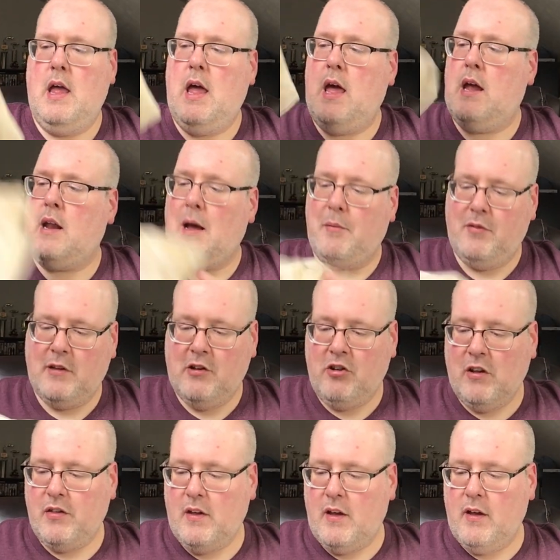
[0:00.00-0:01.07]
And I'm
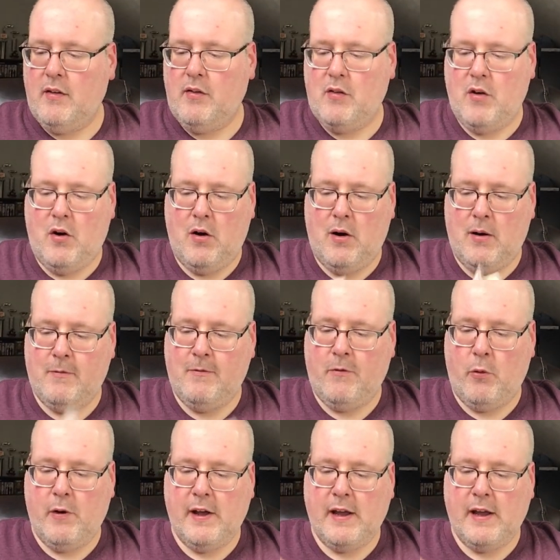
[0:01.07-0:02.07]
stitching this on 40